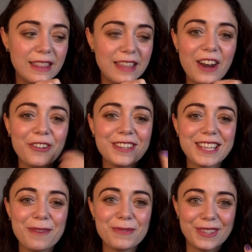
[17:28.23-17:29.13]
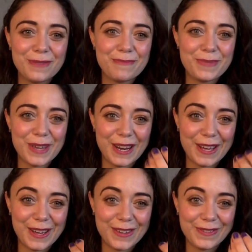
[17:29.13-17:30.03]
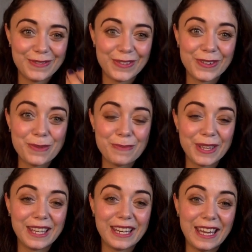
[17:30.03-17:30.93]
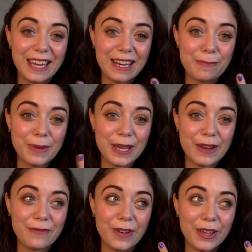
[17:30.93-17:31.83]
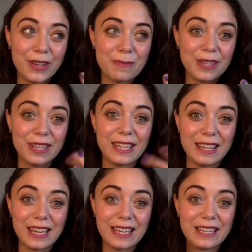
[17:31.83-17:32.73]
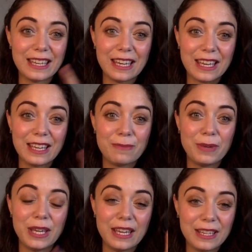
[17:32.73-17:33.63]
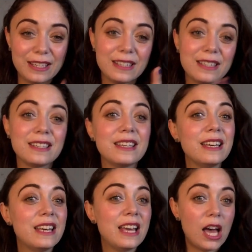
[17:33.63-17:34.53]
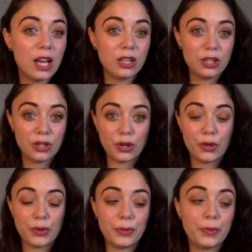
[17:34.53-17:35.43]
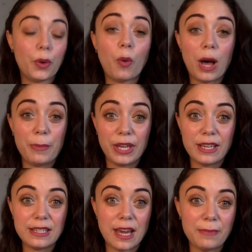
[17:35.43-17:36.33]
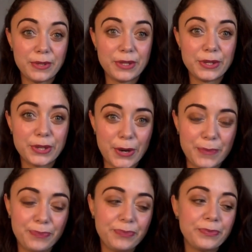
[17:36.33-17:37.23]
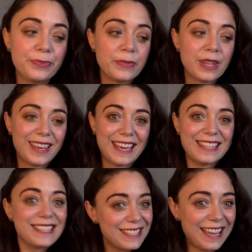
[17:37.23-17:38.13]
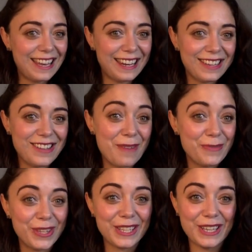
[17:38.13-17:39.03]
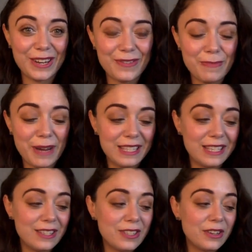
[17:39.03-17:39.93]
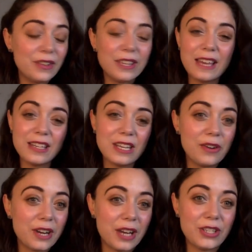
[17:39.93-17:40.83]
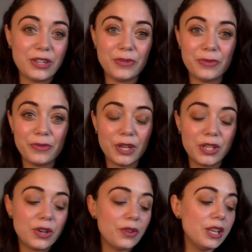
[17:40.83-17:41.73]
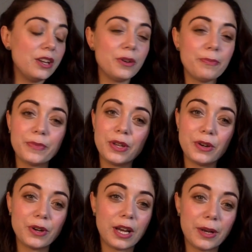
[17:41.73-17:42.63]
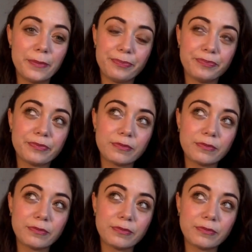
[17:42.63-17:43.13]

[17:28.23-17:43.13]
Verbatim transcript: that always comes with a bit of vulnerability and a bit of volubility. Like it, it could be a little wobbly at times. So it's exciting. I'm really excited for Pisces. Don't let that tower get you, and don't let your your um.